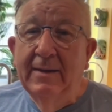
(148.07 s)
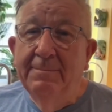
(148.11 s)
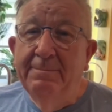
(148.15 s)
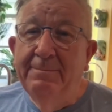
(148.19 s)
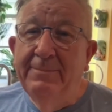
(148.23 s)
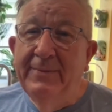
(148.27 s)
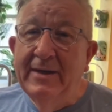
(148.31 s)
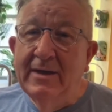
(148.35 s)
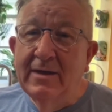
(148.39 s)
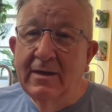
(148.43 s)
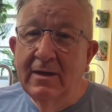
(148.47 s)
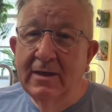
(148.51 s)

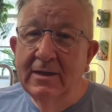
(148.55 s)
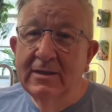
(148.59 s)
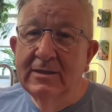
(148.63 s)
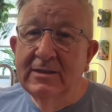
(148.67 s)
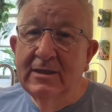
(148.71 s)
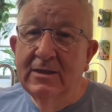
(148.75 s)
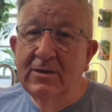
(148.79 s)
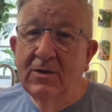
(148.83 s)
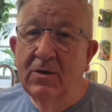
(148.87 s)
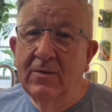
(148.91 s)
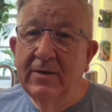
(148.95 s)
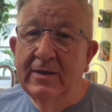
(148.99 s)
because
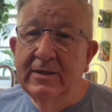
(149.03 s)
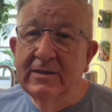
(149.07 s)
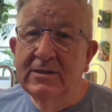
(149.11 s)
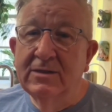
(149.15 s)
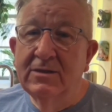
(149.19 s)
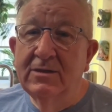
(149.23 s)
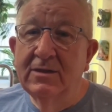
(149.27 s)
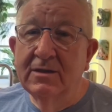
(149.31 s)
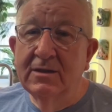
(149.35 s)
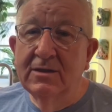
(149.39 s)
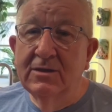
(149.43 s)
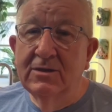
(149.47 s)
it always
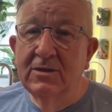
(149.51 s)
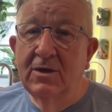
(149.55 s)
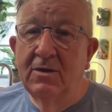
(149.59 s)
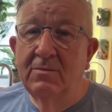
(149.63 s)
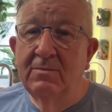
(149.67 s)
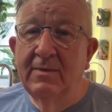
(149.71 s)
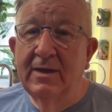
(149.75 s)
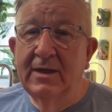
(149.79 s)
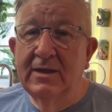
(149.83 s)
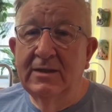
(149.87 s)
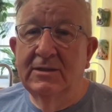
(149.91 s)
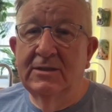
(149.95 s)
took so
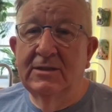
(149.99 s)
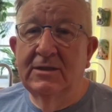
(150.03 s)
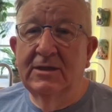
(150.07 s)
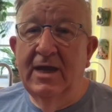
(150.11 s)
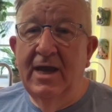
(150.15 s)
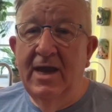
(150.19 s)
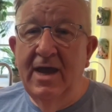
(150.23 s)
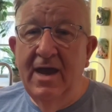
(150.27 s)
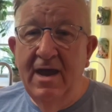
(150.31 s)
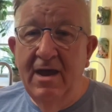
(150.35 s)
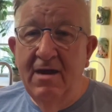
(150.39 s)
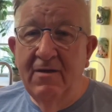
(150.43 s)
much
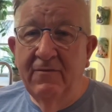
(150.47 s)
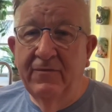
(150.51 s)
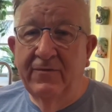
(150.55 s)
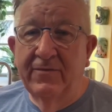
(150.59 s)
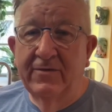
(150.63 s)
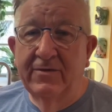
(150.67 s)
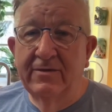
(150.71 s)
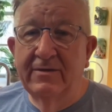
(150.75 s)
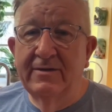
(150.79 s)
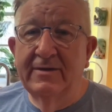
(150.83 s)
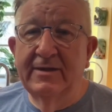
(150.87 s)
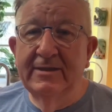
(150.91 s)

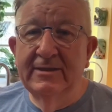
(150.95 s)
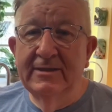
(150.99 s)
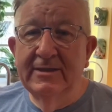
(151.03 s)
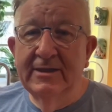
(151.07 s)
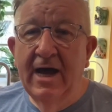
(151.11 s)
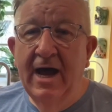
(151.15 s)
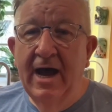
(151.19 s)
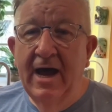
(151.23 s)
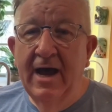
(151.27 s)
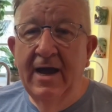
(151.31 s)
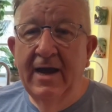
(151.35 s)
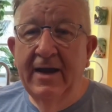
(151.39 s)
effort and
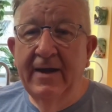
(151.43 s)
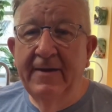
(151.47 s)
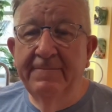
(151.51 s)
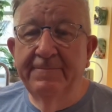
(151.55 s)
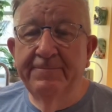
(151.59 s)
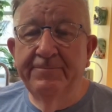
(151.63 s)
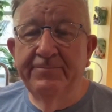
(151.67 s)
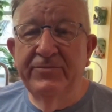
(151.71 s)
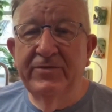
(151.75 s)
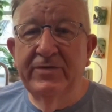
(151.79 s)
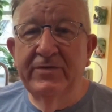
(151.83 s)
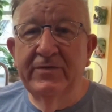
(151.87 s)

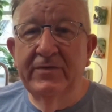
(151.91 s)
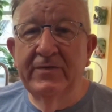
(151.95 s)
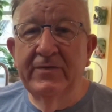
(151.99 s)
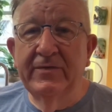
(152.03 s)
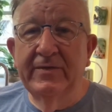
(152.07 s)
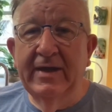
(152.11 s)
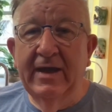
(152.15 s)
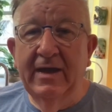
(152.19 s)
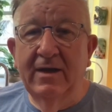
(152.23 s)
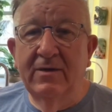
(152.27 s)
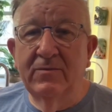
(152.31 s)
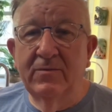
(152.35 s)
time to
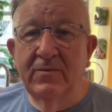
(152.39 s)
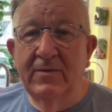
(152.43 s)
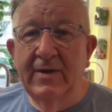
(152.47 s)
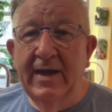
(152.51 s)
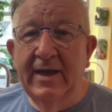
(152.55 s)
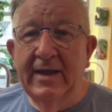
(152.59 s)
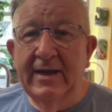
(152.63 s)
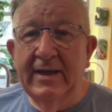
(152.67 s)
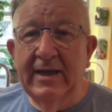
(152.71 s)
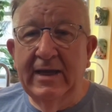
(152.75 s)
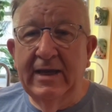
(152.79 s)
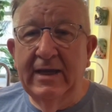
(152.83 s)
get
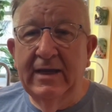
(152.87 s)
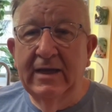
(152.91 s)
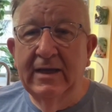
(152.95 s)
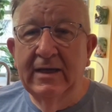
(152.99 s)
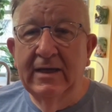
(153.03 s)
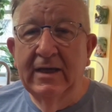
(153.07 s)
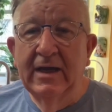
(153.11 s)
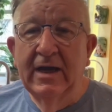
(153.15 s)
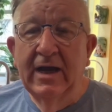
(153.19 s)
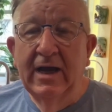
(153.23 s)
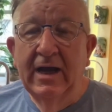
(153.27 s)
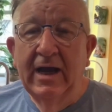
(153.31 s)
ready,
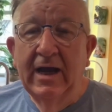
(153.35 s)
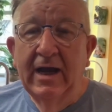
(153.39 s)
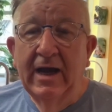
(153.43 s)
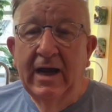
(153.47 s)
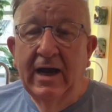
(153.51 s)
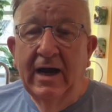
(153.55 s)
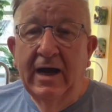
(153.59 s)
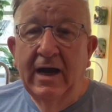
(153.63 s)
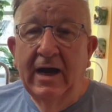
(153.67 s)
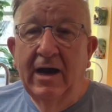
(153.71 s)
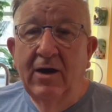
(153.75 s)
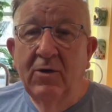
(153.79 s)

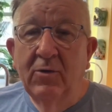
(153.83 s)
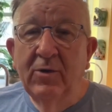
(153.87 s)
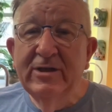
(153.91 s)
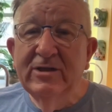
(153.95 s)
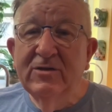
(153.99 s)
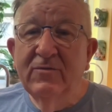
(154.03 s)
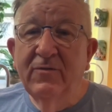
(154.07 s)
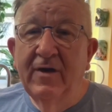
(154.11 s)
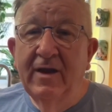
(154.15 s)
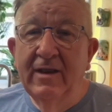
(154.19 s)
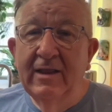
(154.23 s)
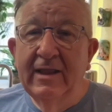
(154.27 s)
I always
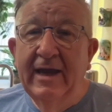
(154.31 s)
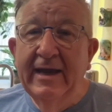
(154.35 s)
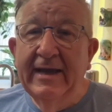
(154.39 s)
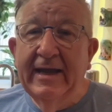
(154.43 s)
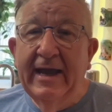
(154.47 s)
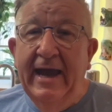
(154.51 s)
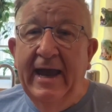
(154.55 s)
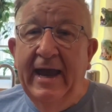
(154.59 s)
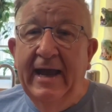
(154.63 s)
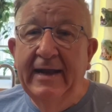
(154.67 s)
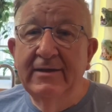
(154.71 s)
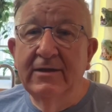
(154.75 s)
felt like I
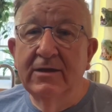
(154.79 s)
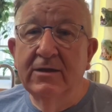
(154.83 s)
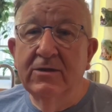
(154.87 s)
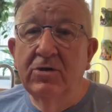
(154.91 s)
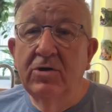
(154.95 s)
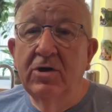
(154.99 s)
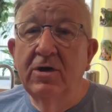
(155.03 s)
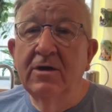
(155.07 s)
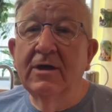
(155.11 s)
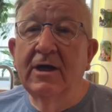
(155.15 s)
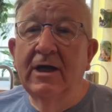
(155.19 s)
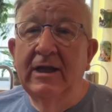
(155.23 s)
had to
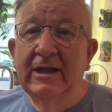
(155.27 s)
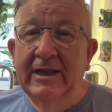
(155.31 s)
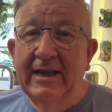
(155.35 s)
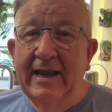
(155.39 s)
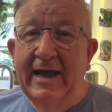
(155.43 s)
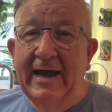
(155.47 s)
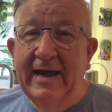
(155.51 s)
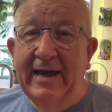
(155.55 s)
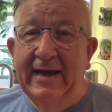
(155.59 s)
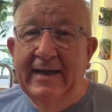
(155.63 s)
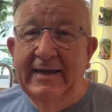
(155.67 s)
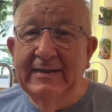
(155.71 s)
cook a
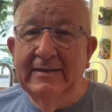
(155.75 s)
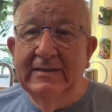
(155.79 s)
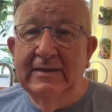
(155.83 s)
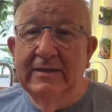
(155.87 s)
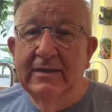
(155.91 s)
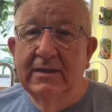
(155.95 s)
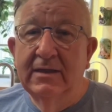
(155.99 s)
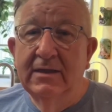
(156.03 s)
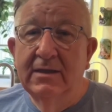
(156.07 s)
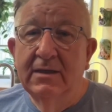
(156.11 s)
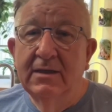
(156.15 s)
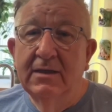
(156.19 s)
lot
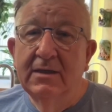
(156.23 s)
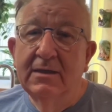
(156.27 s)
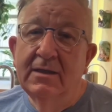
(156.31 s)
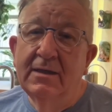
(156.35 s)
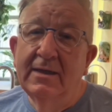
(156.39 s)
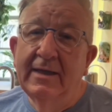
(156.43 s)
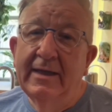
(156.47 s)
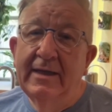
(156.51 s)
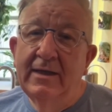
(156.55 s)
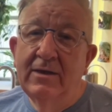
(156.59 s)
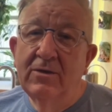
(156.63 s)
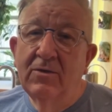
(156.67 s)

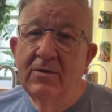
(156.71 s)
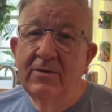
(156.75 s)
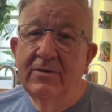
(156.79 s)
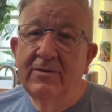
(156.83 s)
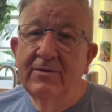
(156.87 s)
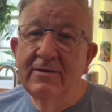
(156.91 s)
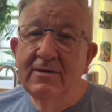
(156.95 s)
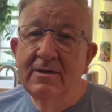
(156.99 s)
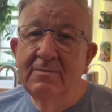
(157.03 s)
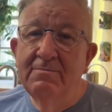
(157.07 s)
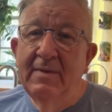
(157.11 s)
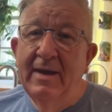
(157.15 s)
in order
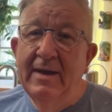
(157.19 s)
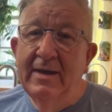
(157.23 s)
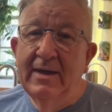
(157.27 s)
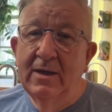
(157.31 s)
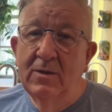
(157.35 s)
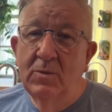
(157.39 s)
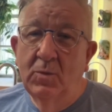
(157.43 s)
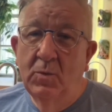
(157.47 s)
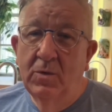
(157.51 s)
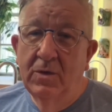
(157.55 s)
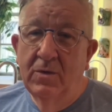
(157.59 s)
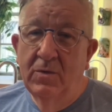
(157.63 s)
to make
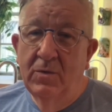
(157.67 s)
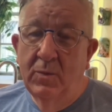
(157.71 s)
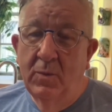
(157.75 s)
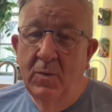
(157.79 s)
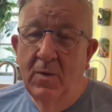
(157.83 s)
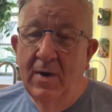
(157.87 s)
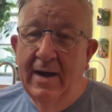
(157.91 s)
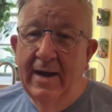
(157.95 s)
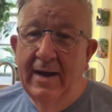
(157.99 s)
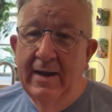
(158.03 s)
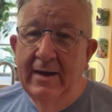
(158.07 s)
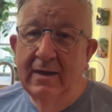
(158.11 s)
it
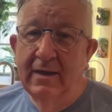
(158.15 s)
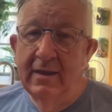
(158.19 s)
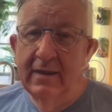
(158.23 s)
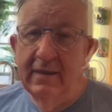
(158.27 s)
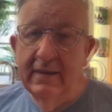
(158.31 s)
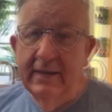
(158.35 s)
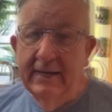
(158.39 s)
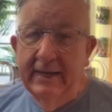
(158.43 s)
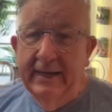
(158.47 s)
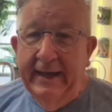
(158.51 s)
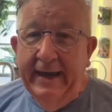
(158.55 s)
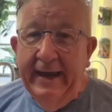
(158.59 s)
worthwhile.
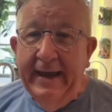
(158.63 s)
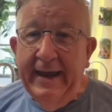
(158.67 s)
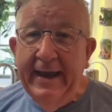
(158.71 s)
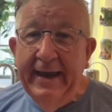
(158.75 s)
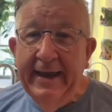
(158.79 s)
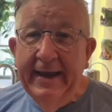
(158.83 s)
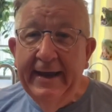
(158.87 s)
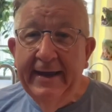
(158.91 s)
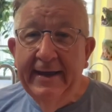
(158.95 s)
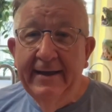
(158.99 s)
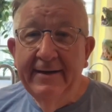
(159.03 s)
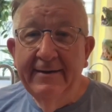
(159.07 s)

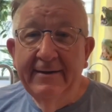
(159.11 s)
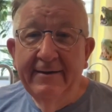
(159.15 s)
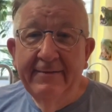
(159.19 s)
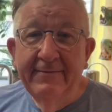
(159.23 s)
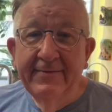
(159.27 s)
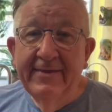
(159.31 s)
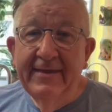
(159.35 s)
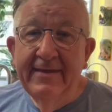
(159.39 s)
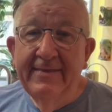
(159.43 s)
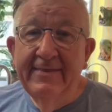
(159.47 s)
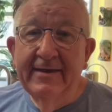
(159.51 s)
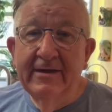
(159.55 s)

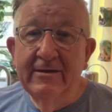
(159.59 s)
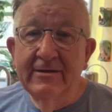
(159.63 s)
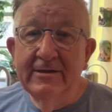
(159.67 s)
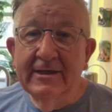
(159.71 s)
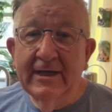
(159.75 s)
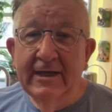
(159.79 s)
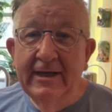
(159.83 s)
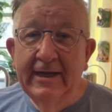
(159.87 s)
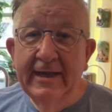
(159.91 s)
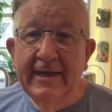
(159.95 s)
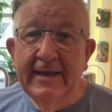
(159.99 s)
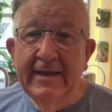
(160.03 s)
And then there's
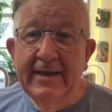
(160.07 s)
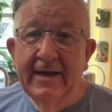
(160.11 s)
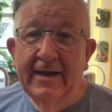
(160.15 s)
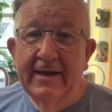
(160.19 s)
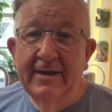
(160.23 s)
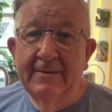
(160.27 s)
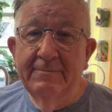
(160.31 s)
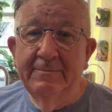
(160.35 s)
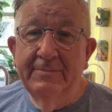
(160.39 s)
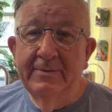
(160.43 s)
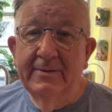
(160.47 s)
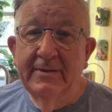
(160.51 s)

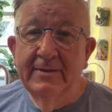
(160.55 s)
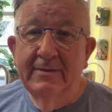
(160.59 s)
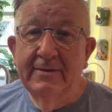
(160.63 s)
cleanup.